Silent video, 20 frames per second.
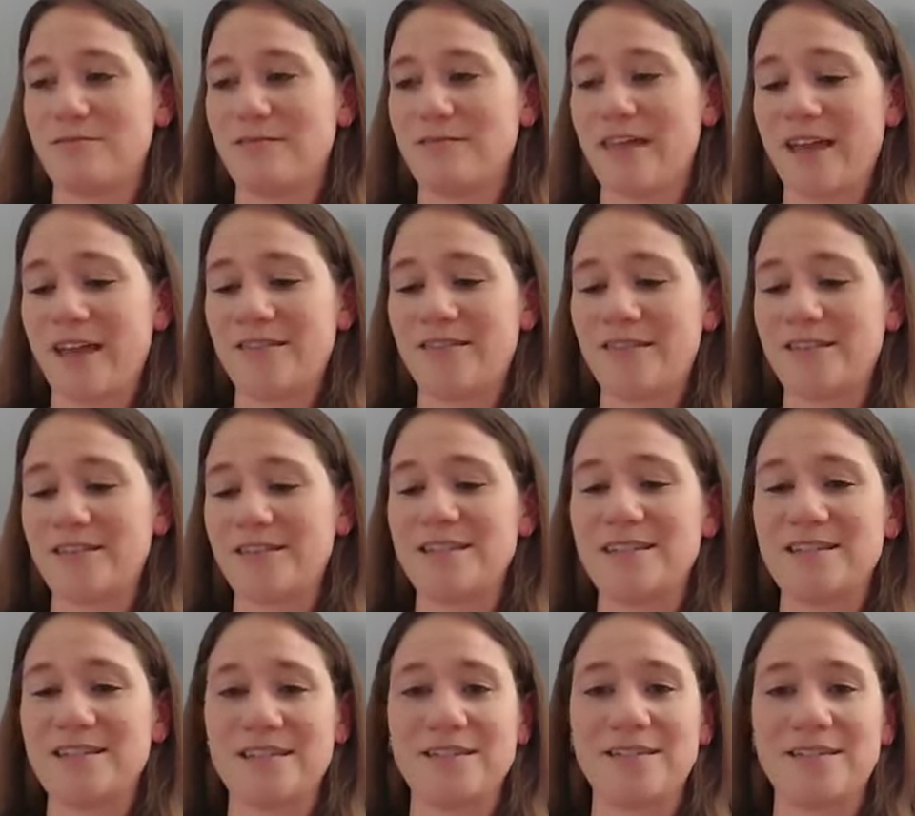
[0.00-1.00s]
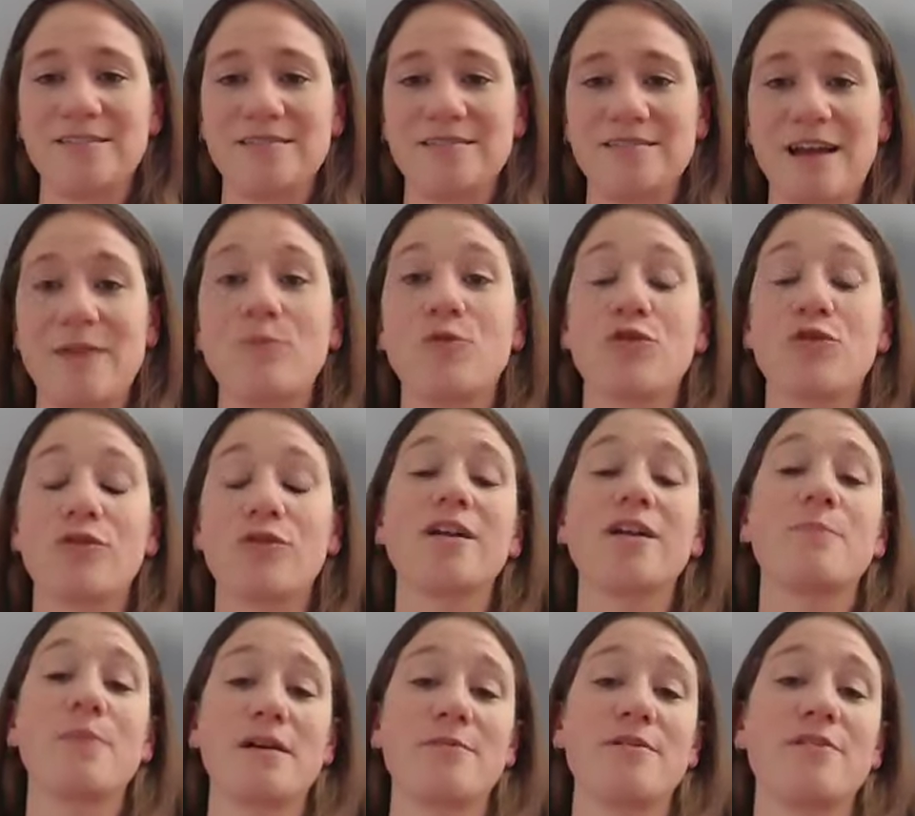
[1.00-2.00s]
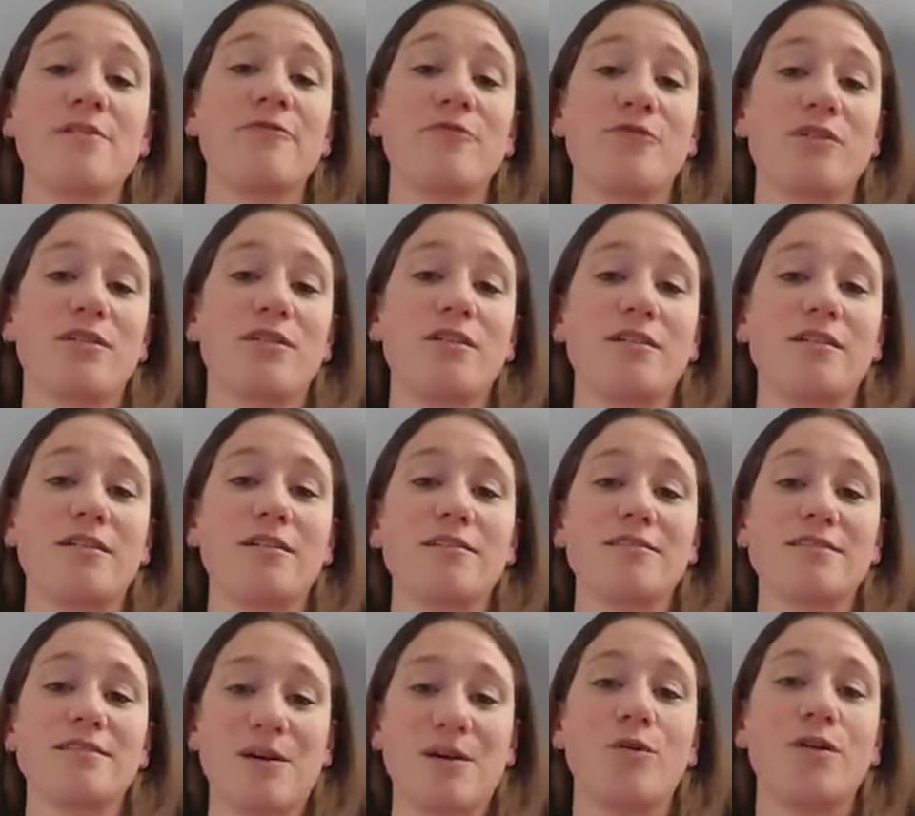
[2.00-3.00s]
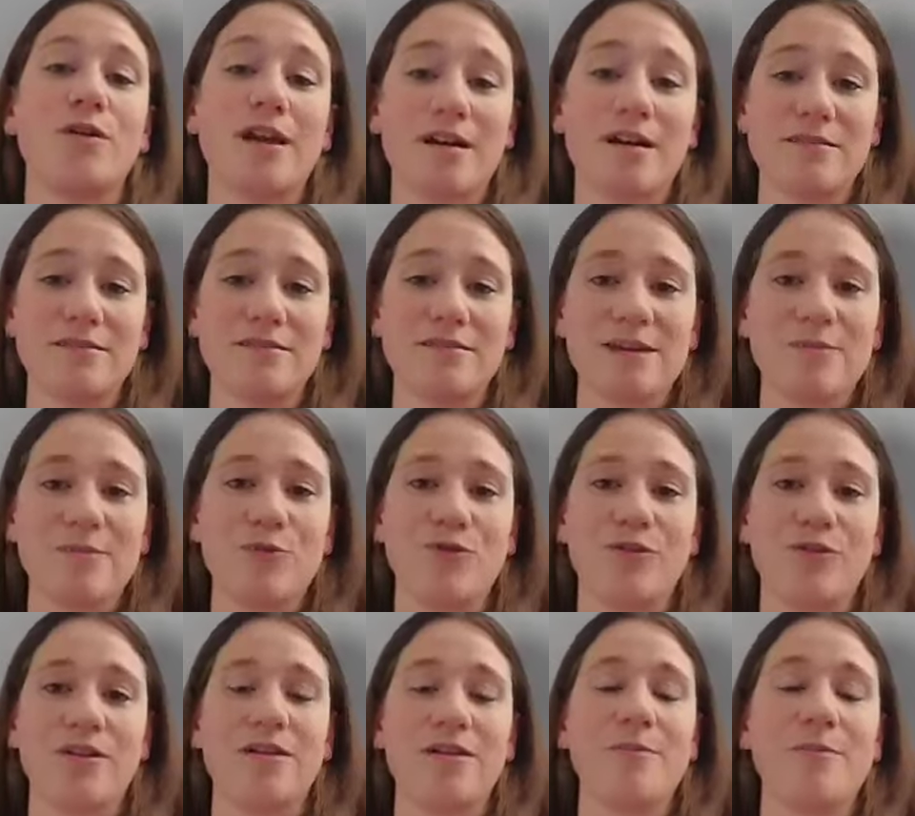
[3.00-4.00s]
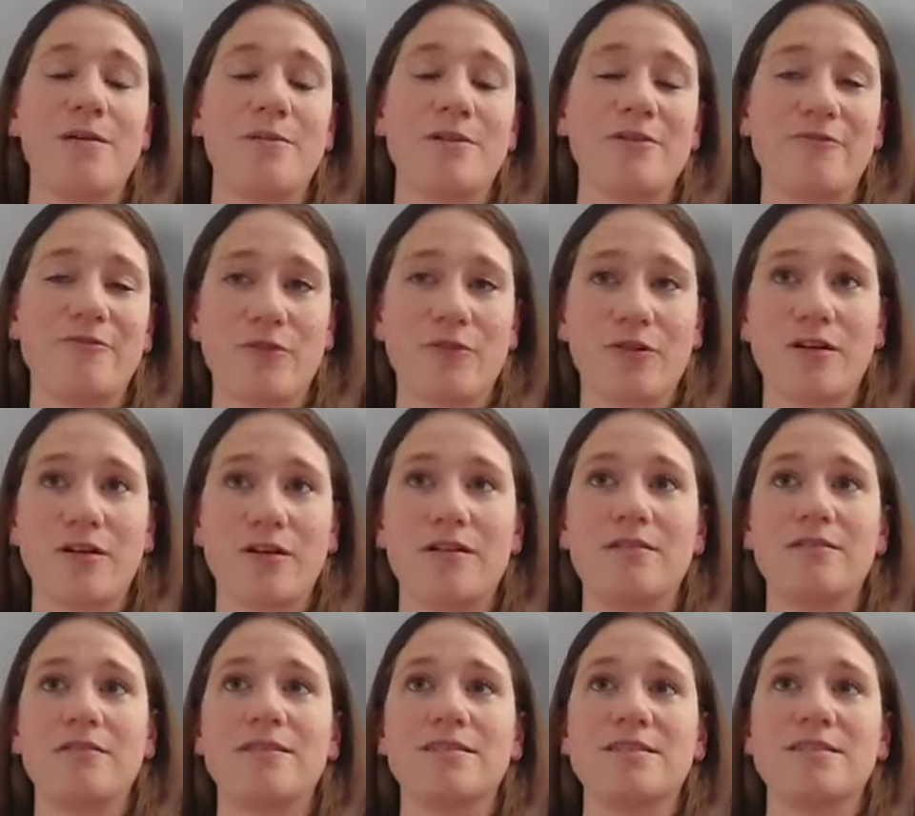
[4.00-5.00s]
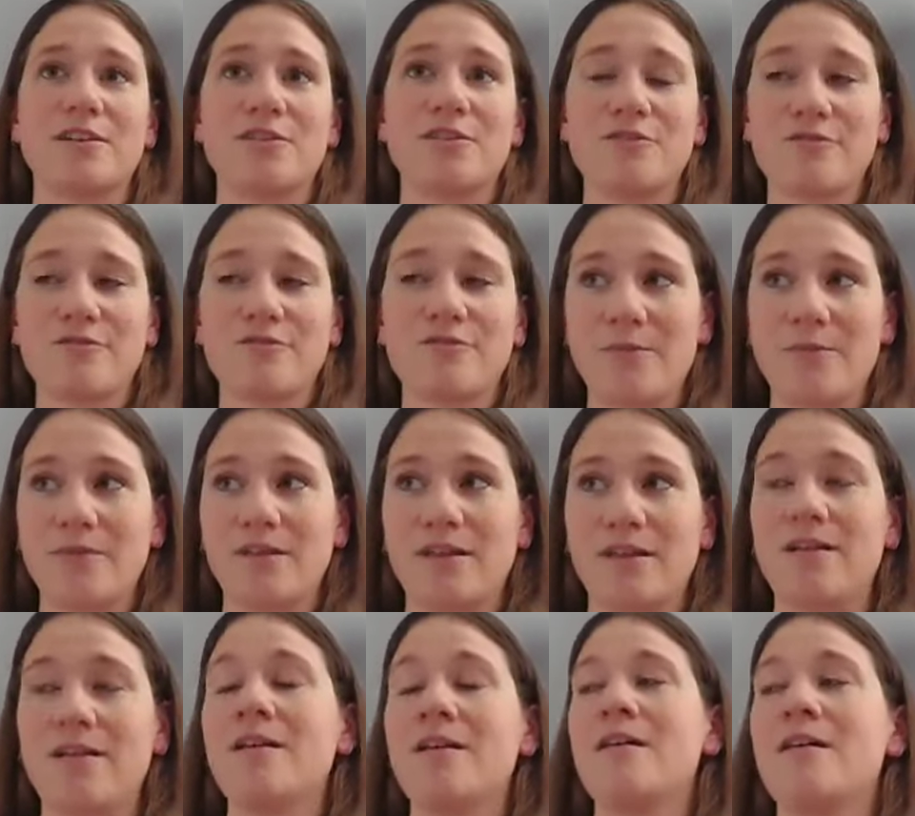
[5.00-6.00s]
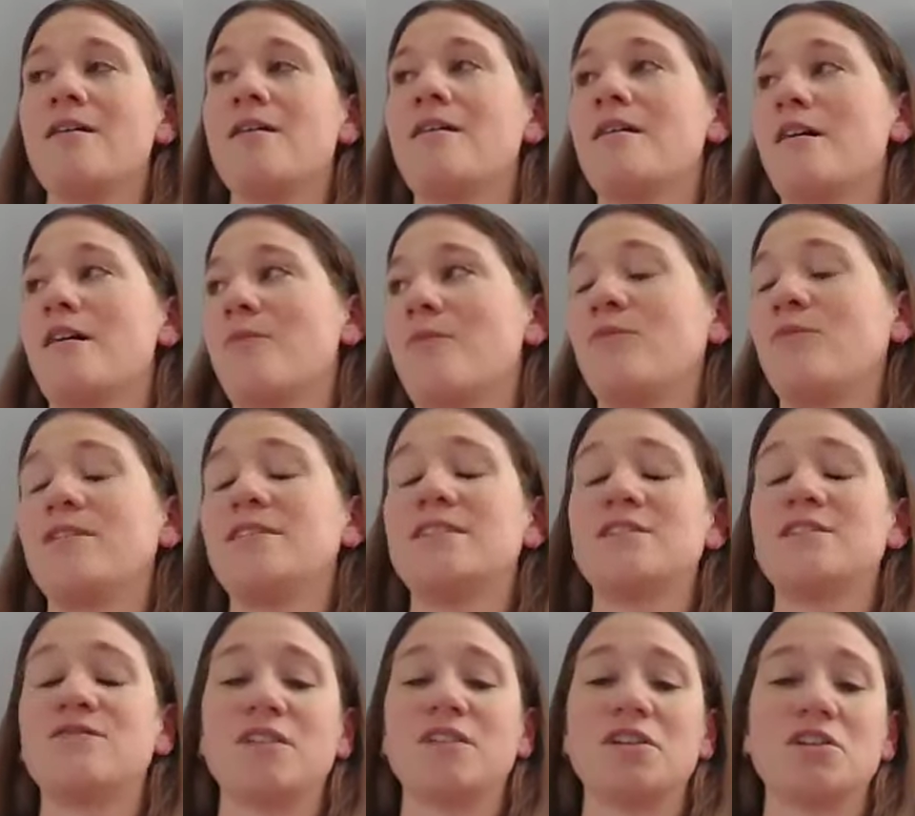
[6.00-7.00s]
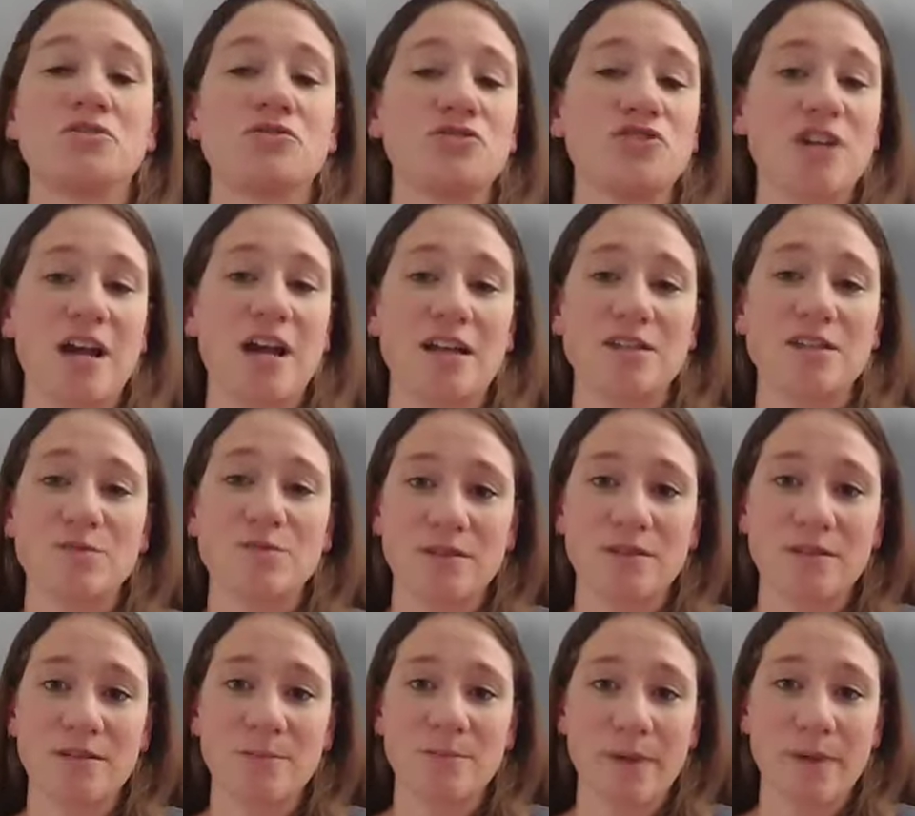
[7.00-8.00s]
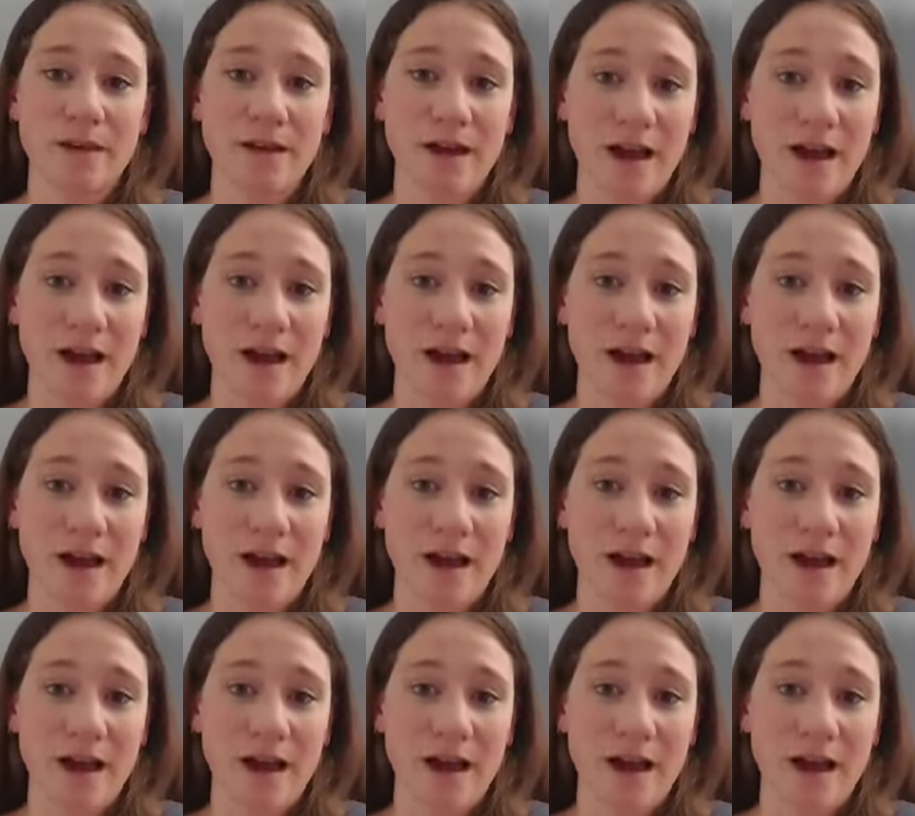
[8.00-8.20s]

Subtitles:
like, I'm growing a baby for someone else. I'm growing a baby for this other family. We did video chats with the